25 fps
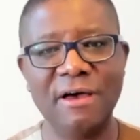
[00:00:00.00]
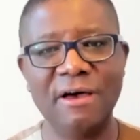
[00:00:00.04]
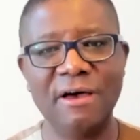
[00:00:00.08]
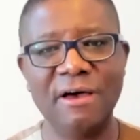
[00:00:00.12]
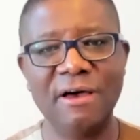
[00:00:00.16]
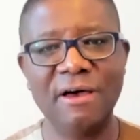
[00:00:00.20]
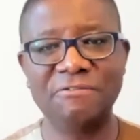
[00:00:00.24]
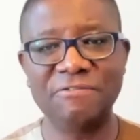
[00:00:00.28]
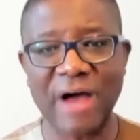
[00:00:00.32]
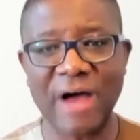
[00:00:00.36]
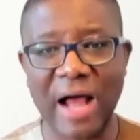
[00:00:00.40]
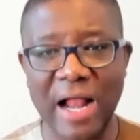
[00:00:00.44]

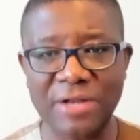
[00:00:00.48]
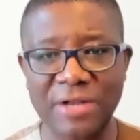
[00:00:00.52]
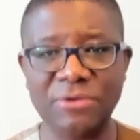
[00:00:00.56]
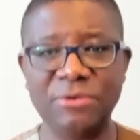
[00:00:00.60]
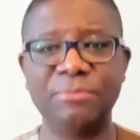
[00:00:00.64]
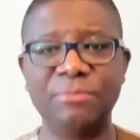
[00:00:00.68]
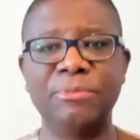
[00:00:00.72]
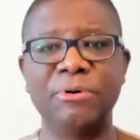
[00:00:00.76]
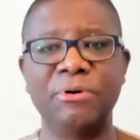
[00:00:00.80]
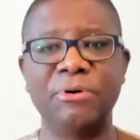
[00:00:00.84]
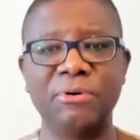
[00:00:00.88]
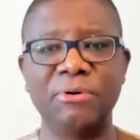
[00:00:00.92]

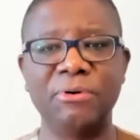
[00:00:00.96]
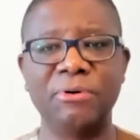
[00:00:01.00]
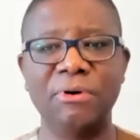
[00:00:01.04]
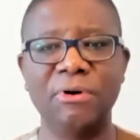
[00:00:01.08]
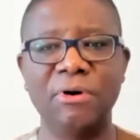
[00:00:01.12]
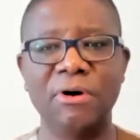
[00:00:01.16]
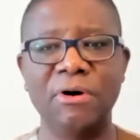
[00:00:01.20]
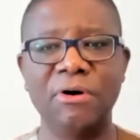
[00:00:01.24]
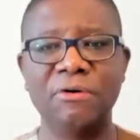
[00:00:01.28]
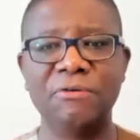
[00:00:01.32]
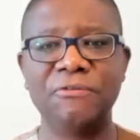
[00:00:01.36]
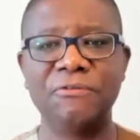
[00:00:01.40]
valuable
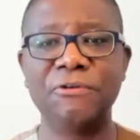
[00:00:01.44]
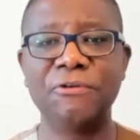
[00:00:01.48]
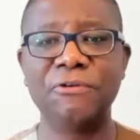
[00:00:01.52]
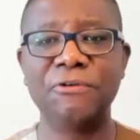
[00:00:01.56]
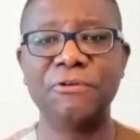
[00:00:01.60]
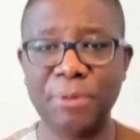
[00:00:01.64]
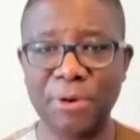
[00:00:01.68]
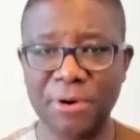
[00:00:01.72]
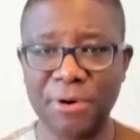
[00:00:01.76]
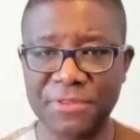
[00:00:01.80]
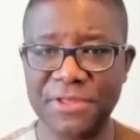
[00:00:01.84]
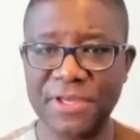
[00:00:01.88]
for
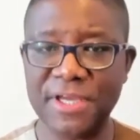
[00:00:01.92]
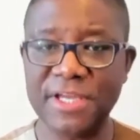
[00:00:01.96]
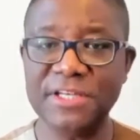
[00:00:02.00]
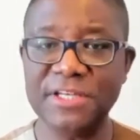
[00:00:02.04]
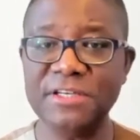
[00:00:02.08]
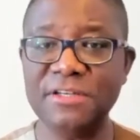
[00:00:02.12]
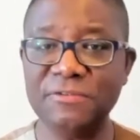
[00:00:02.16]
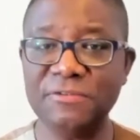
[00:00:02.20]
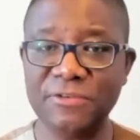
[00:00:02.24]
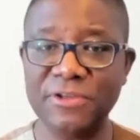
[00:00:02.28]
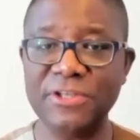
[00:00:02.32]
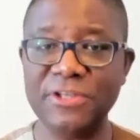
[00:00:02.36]
both
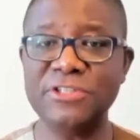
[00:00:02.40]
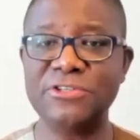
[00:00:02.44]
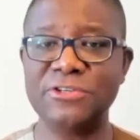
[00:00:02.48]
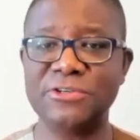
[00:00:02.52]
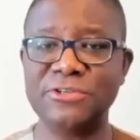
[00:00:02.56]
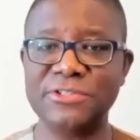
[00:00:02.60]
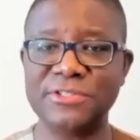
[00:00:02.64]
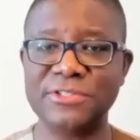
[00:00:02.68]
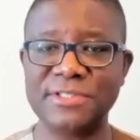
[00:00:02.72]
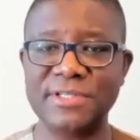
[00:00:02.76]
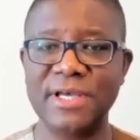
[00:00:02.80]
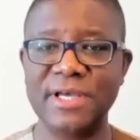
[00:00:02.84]

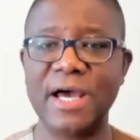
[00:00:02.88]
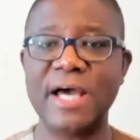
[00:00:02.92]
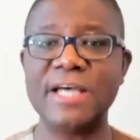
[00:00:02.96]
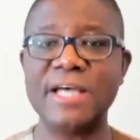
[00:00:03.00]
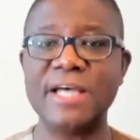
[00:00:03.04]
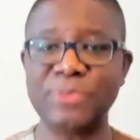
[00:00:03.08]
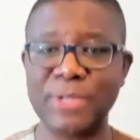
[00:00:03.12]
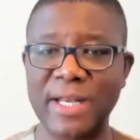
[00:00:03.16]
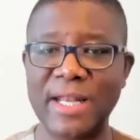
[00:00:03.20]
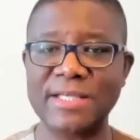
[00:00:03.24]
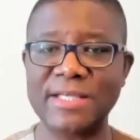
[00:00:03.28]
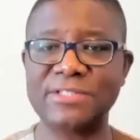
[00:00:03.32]
individuals as
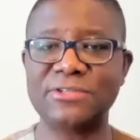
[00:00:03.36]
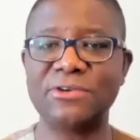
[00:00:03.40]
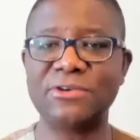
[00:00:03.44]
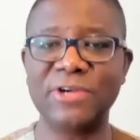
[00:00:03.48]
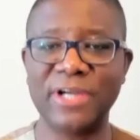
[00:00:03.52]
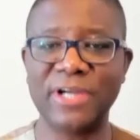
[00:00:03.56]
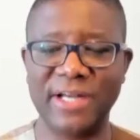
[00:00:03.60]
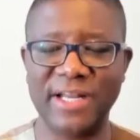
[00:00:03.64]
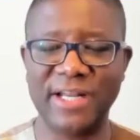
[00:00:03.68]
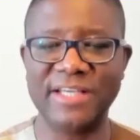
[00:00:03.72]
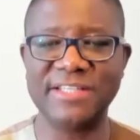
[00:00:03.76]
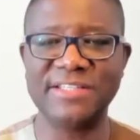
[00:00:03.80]
well as
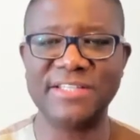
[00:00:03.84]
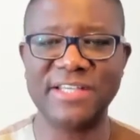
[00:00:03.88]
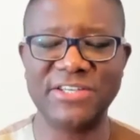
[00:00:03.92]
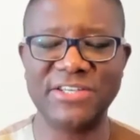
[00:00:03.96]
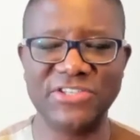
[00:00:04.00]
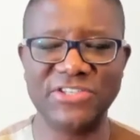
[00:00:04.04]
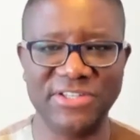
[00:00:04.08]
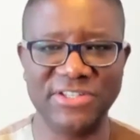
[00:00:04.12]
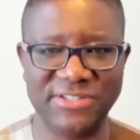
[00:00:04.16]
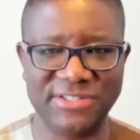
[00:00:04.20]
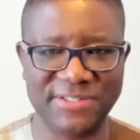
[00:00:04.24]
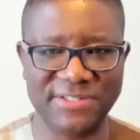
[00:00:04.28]

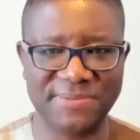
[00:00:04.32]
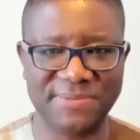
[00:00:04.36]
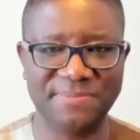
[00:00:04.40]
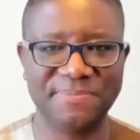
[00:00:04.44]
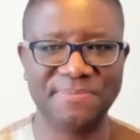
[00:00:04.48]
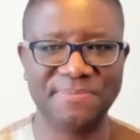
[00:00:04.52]
organizations.